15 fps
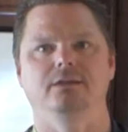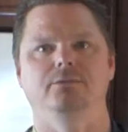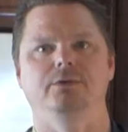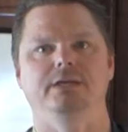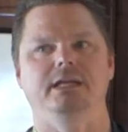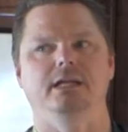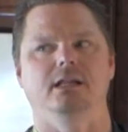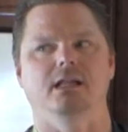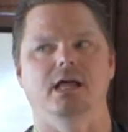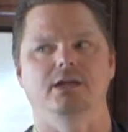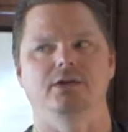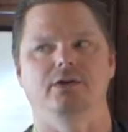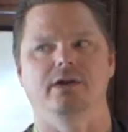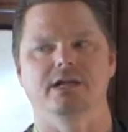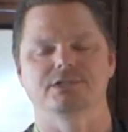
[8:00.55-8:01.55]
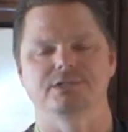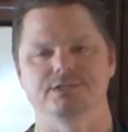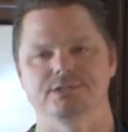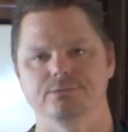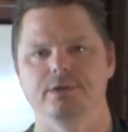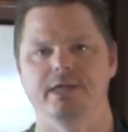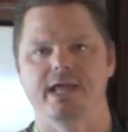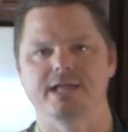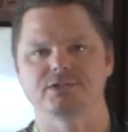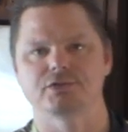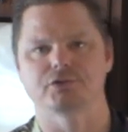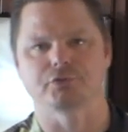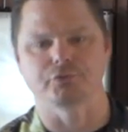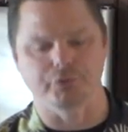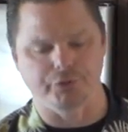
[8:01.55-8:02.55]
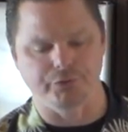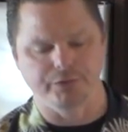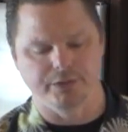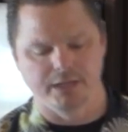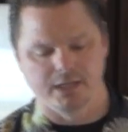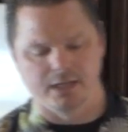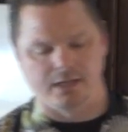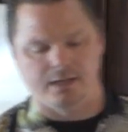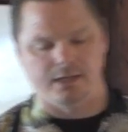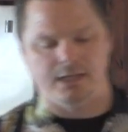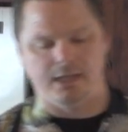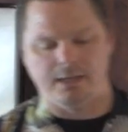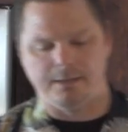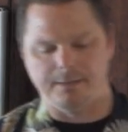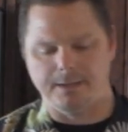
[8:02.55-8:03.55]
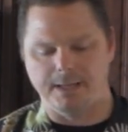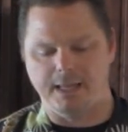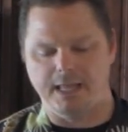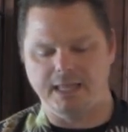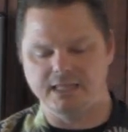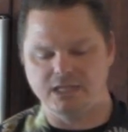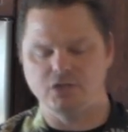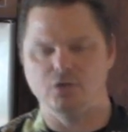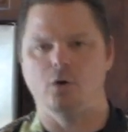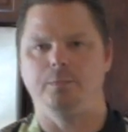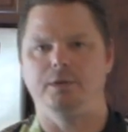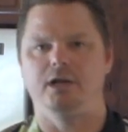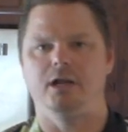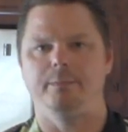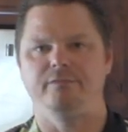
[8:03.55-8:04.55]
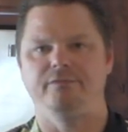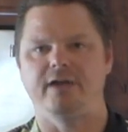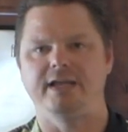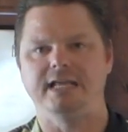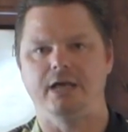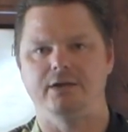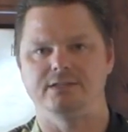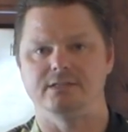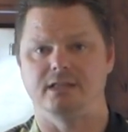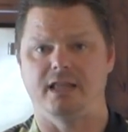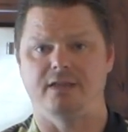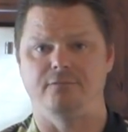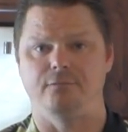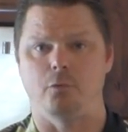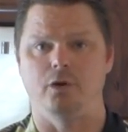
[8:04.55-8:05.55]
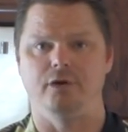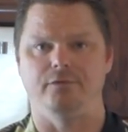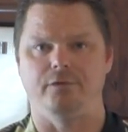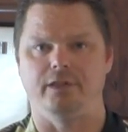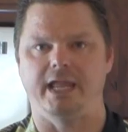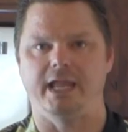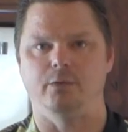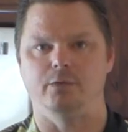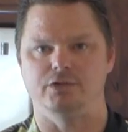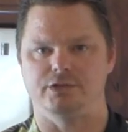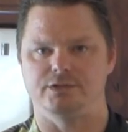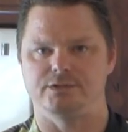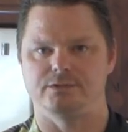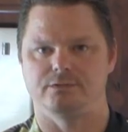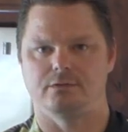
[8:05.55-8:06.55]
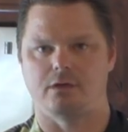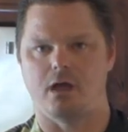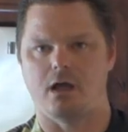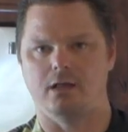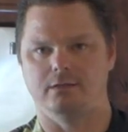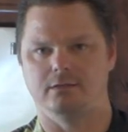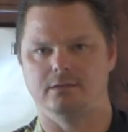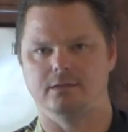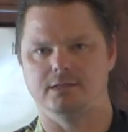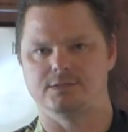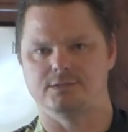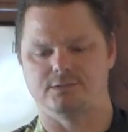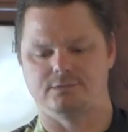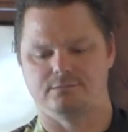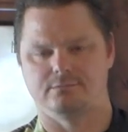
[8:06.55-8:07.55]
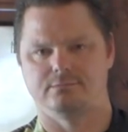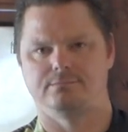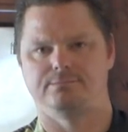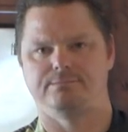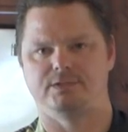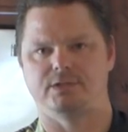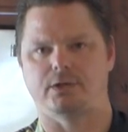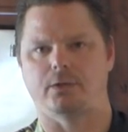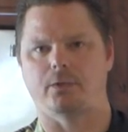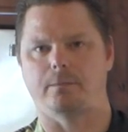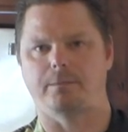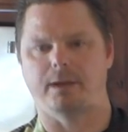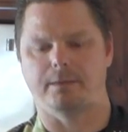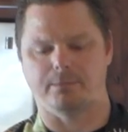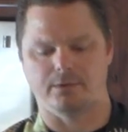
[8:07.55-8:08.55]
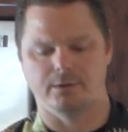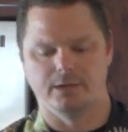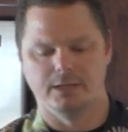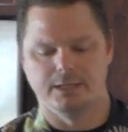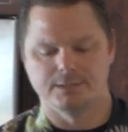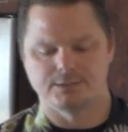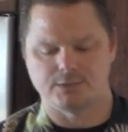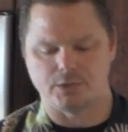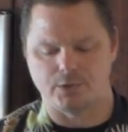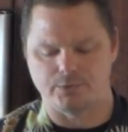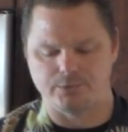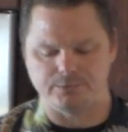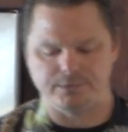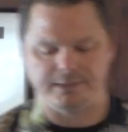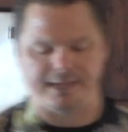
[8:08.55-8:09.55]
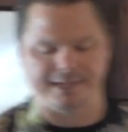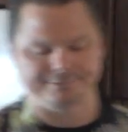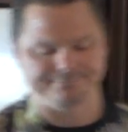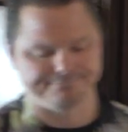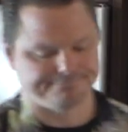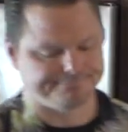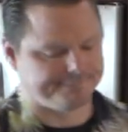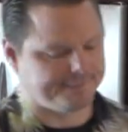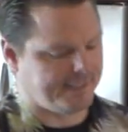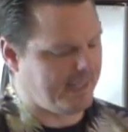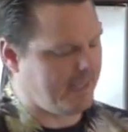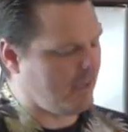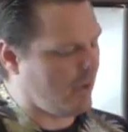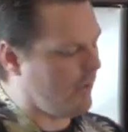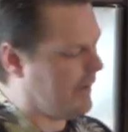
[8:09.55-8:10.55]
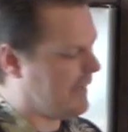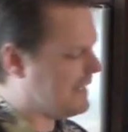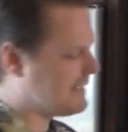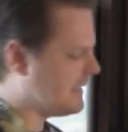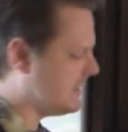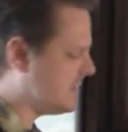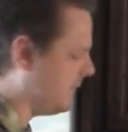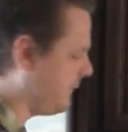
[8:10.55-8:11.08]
they wouldn't need a lot of directions. Well, that's true. And then you open it up and find out it's in like 4 different languages on this particular paper. So, is it